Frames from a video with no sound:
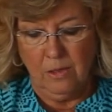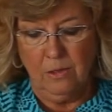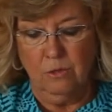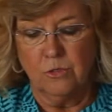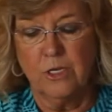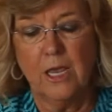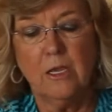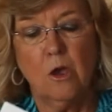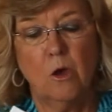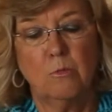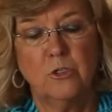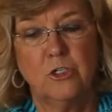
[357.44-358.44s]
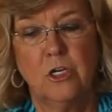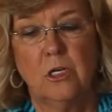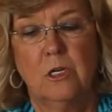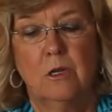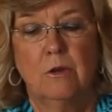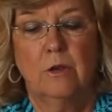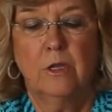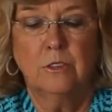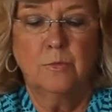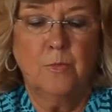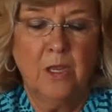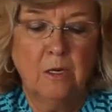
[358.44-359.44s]
Your take-home sheet here
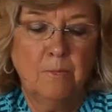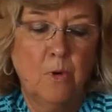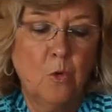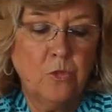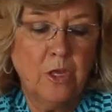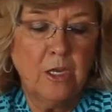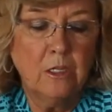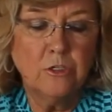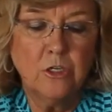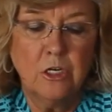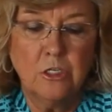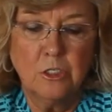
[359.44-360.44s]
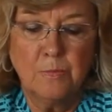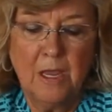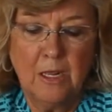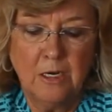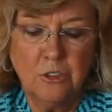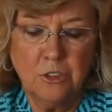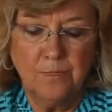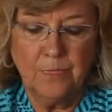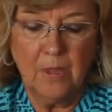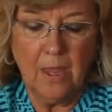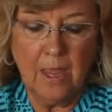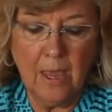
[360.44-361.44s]
is in both English and in Spanish,
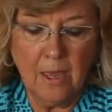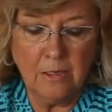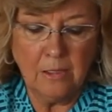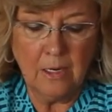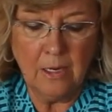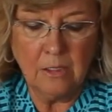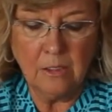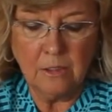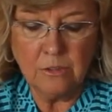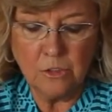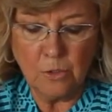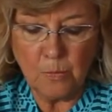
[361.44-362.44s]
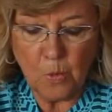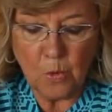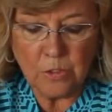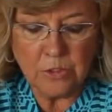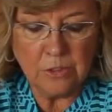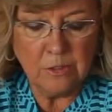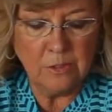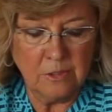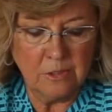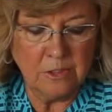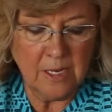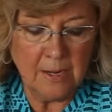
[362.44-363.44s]
and it supports
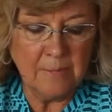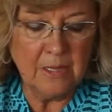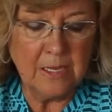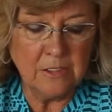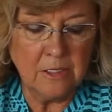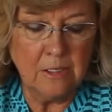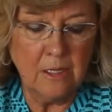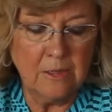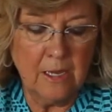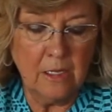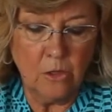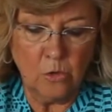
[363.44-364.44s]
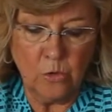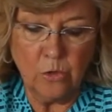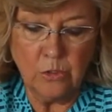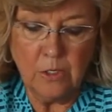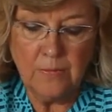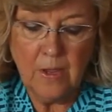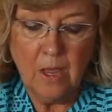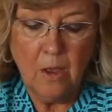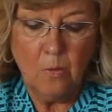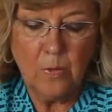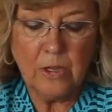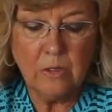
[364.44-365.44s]
same lesson that they learned. We